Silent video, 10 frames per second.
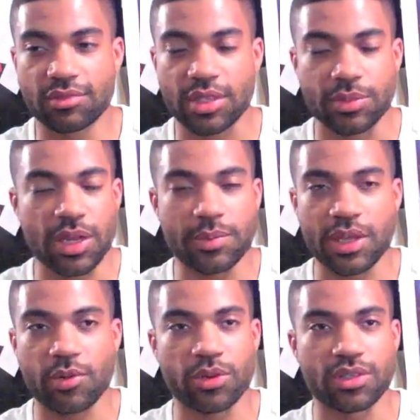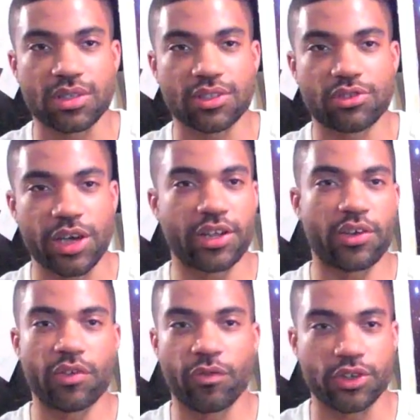sometimes I want to try
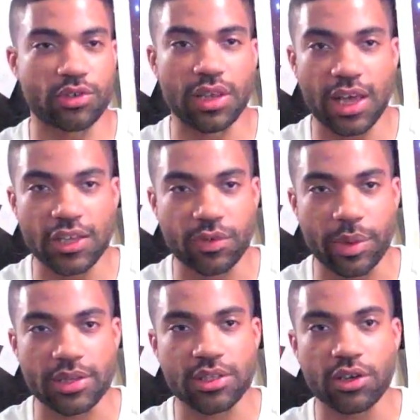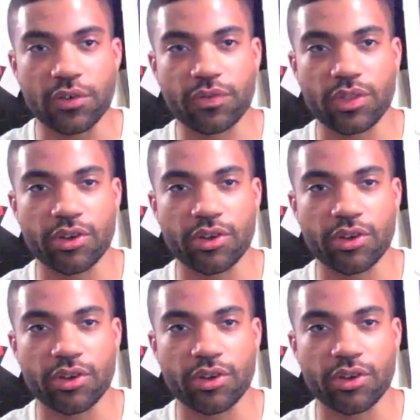to visualize for myself